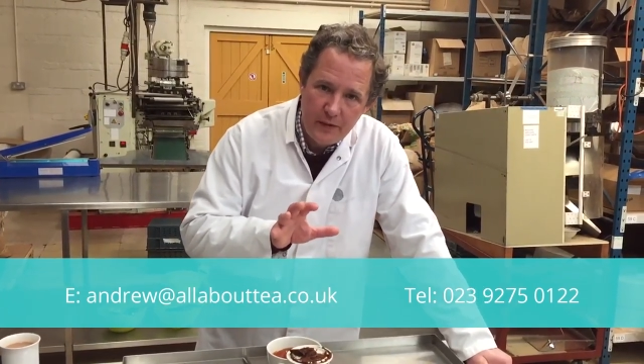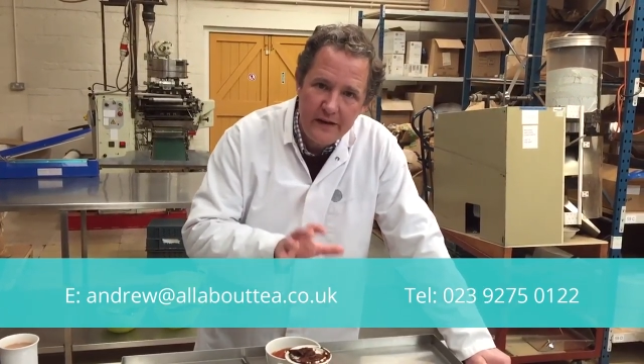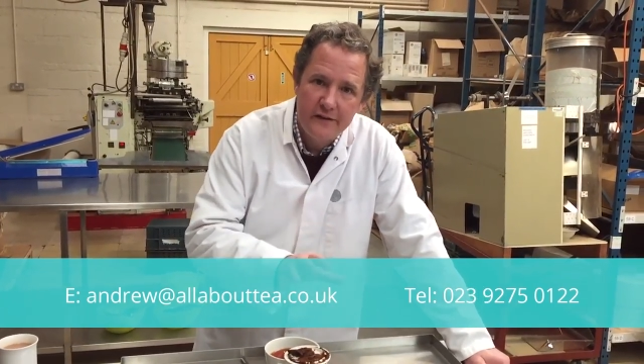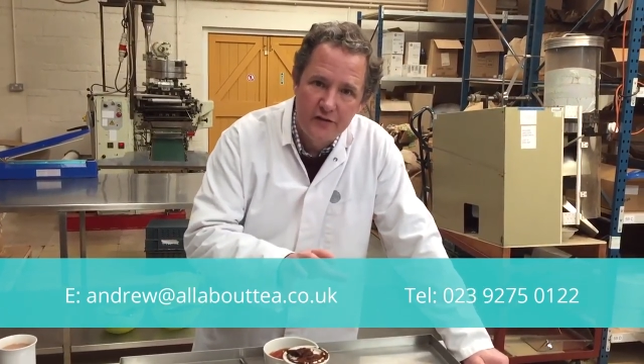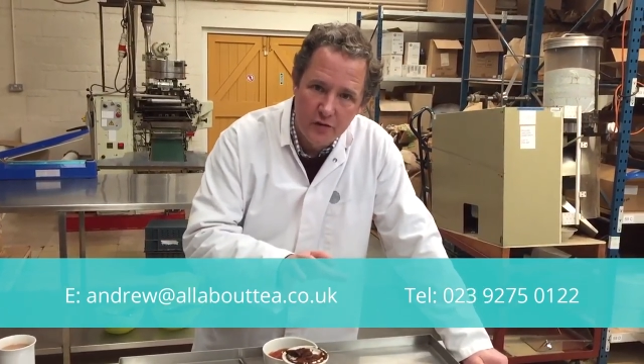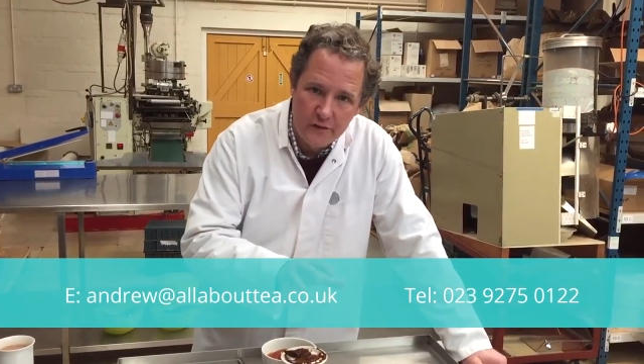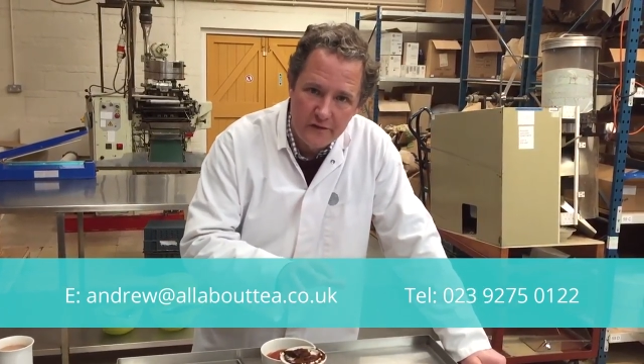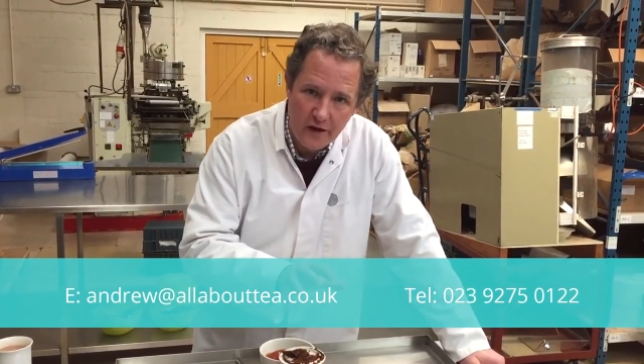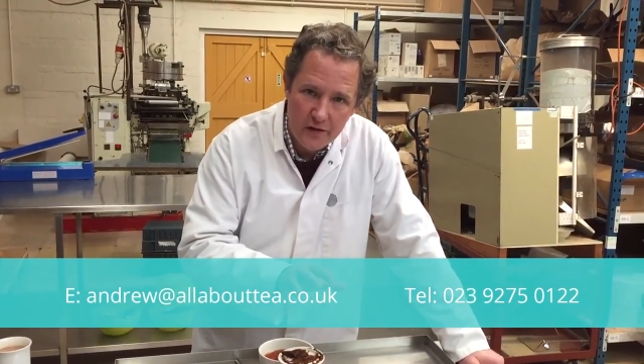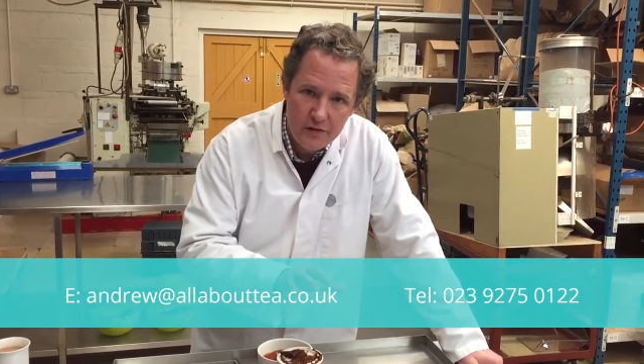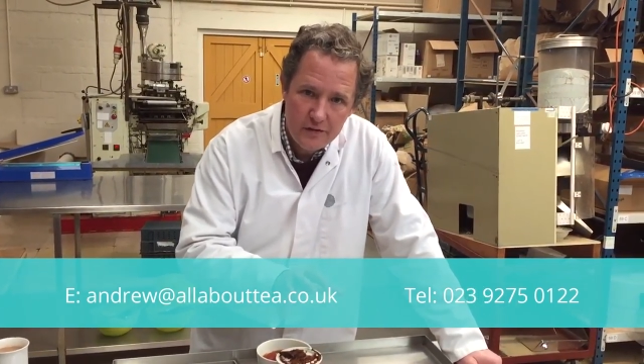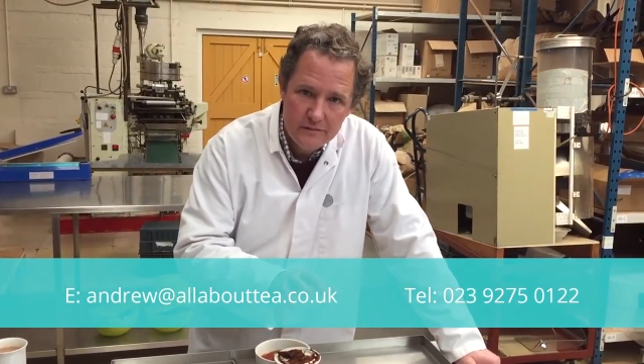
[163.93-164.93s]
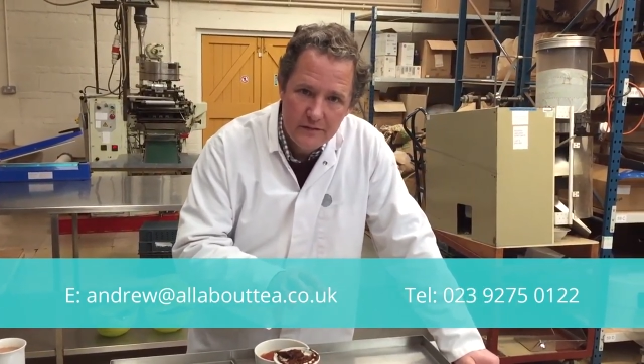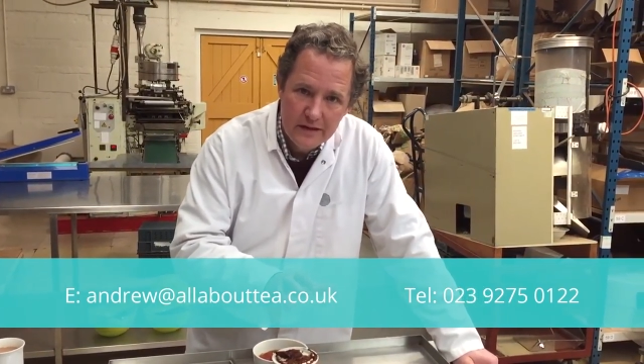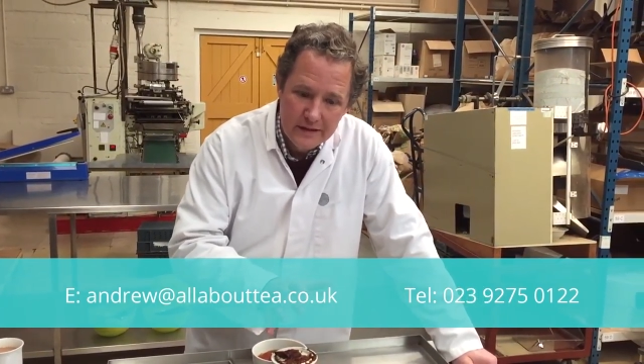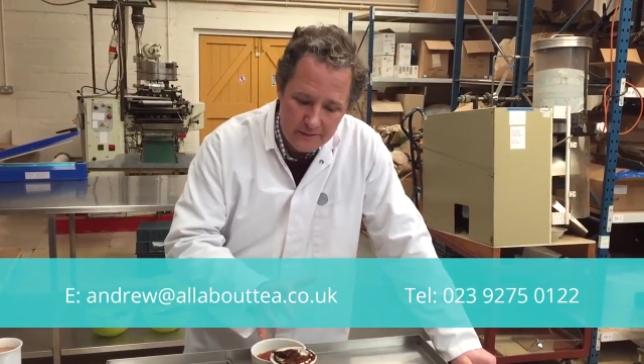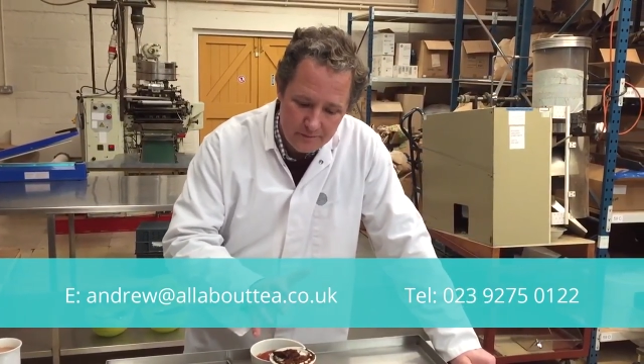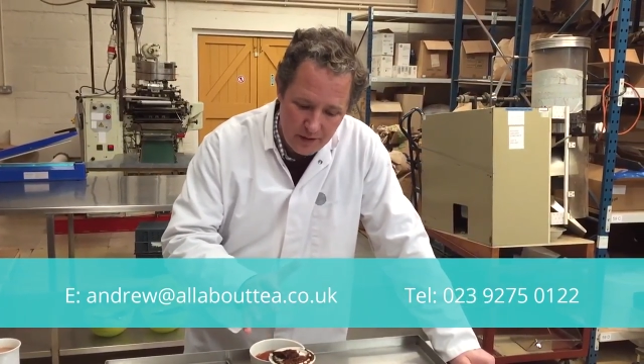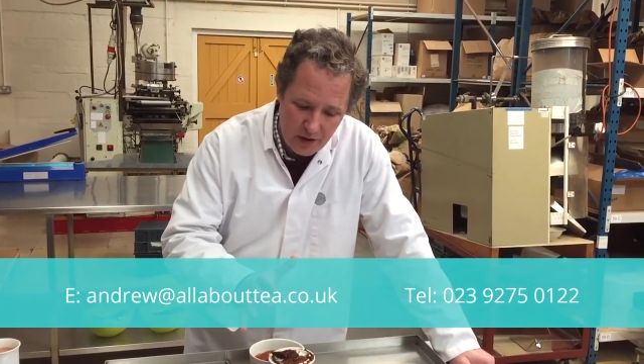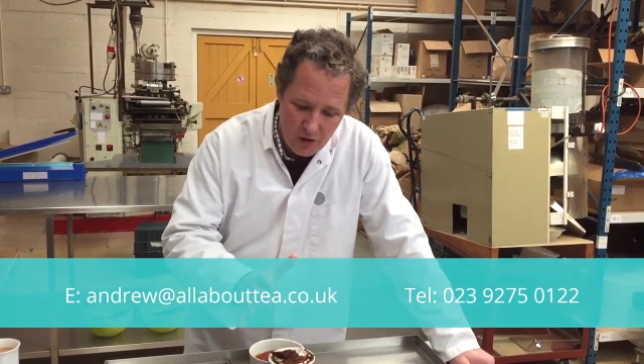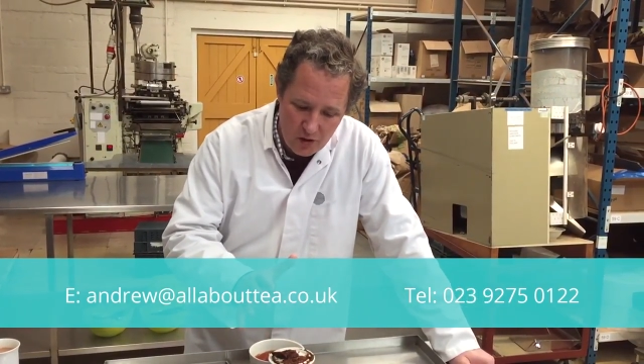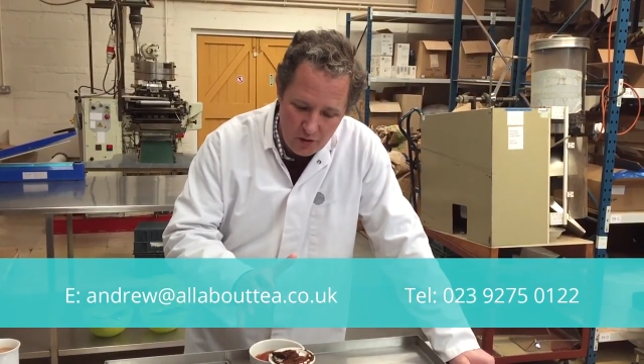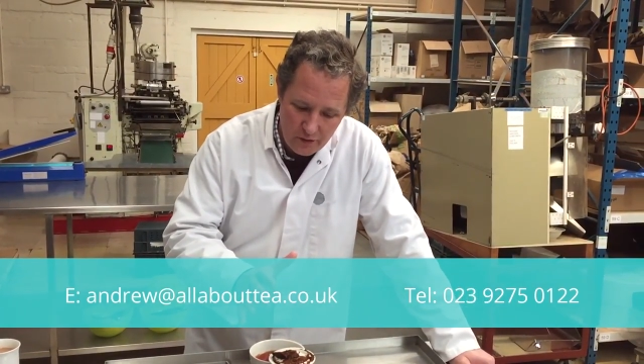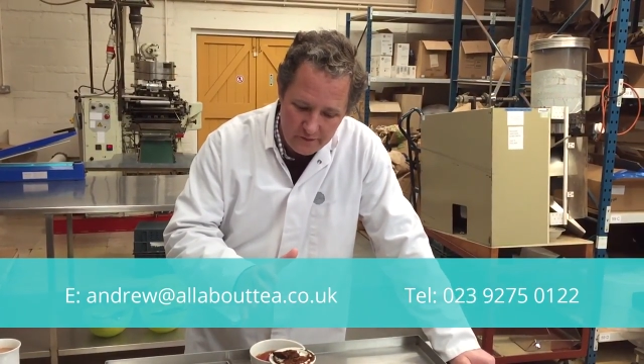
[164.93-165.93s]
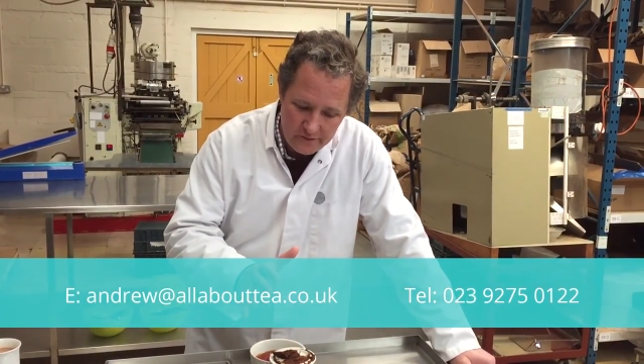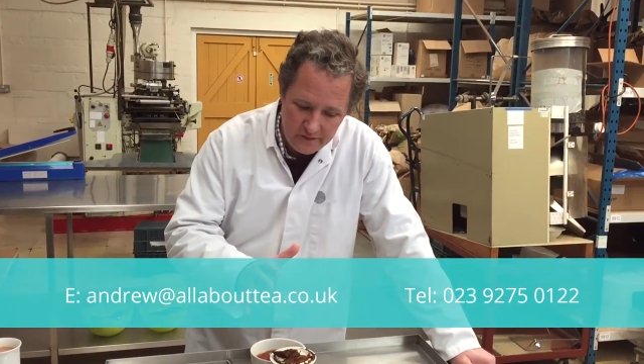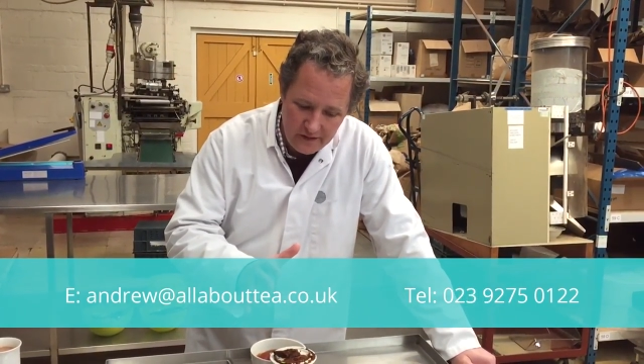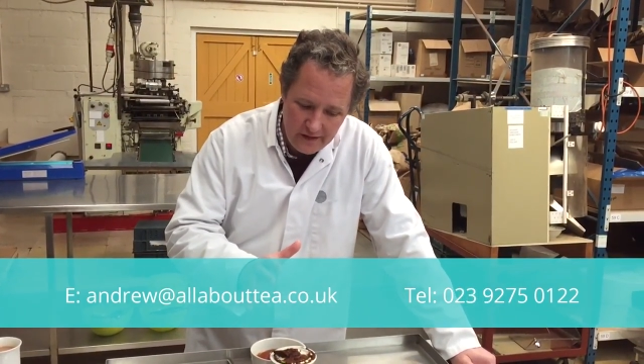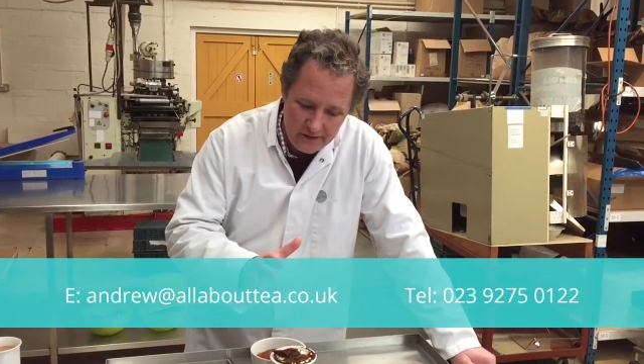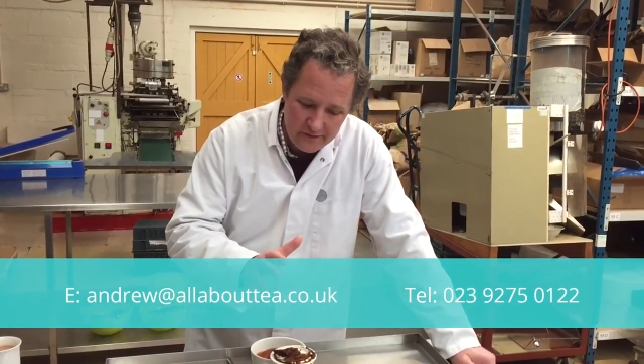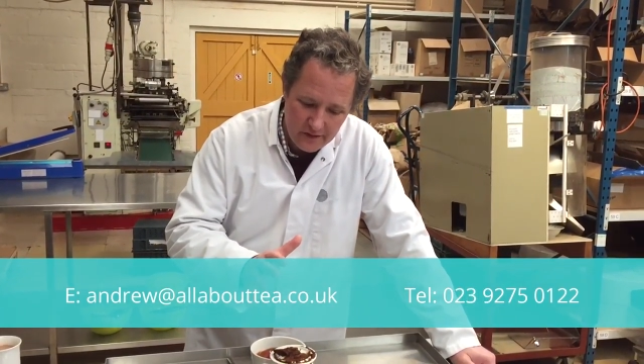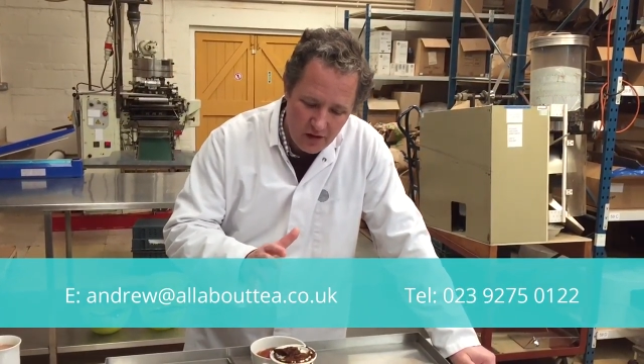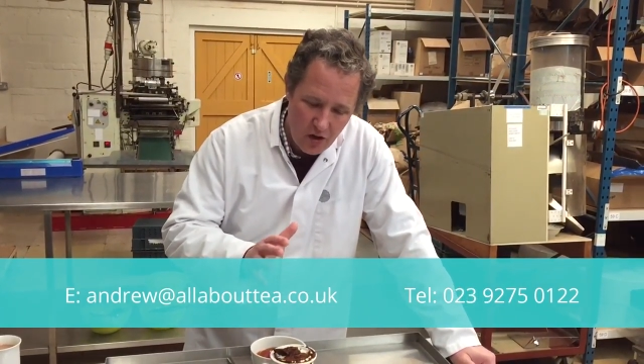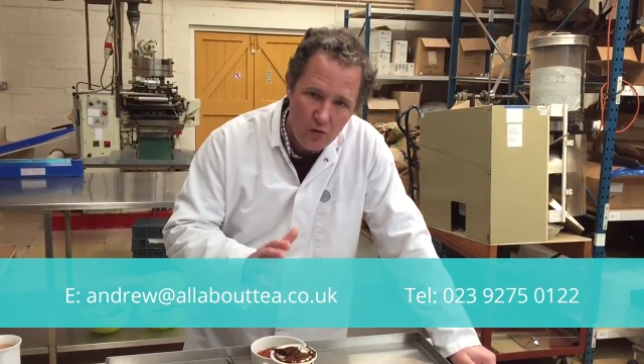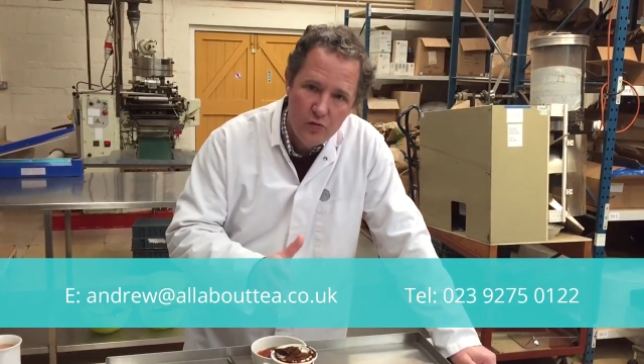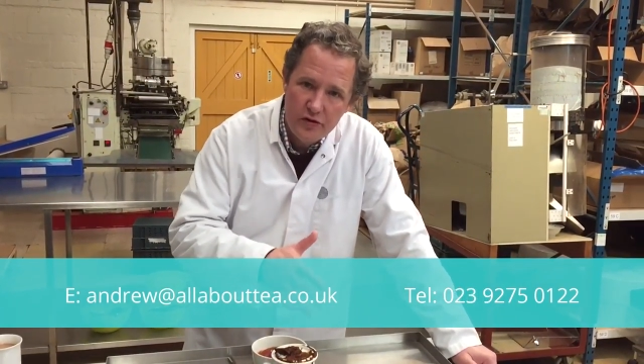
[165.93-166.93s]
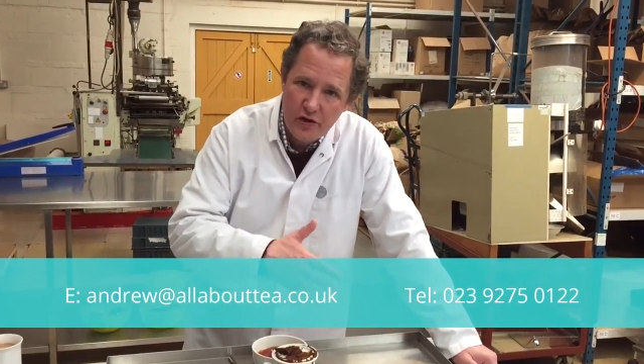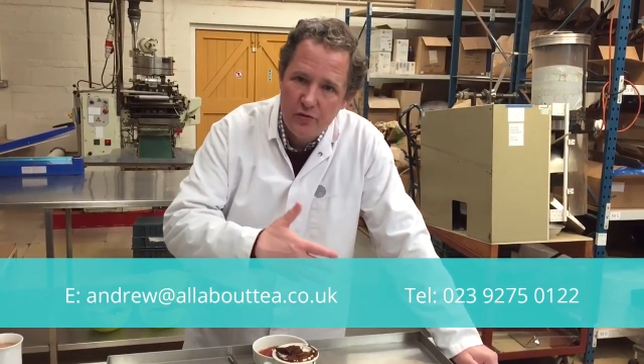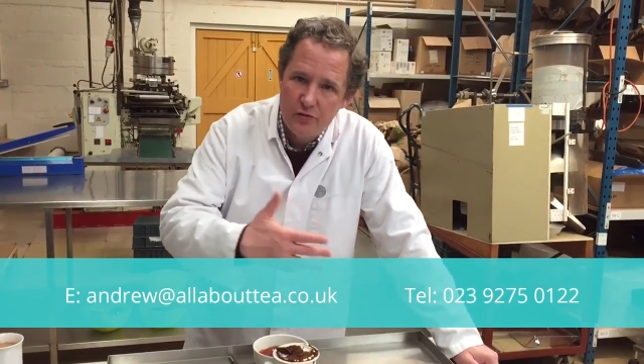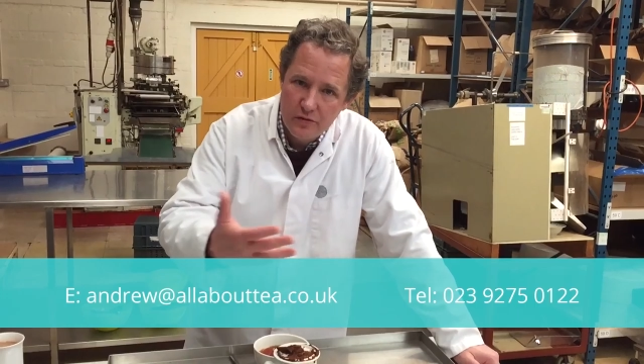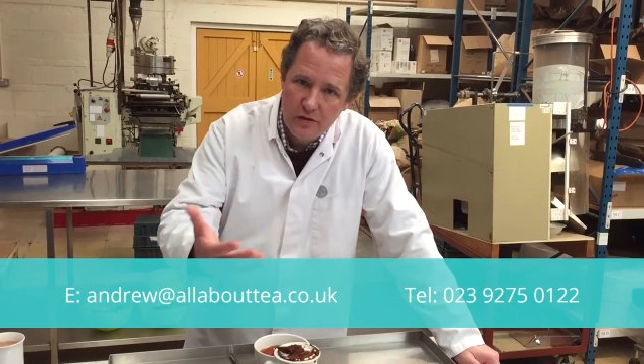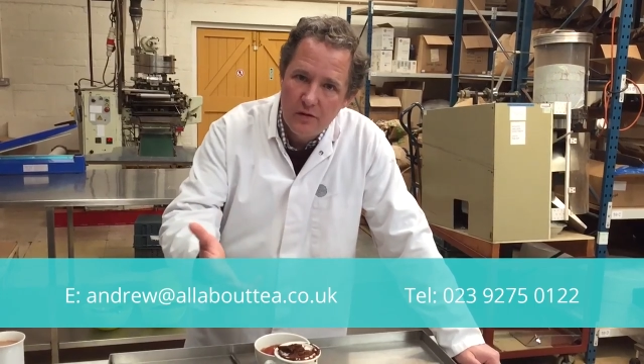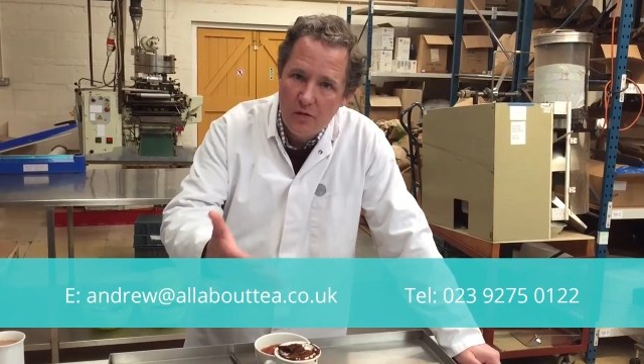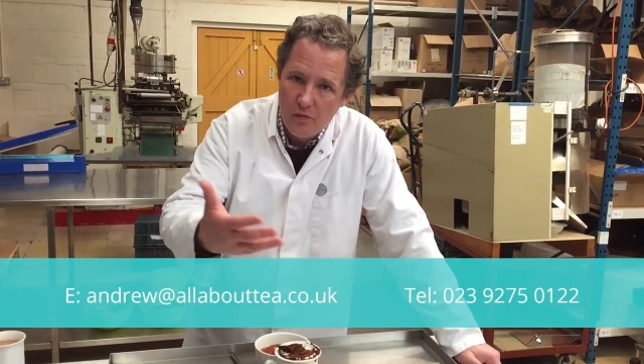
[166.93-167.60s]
please do so, because it's a whole new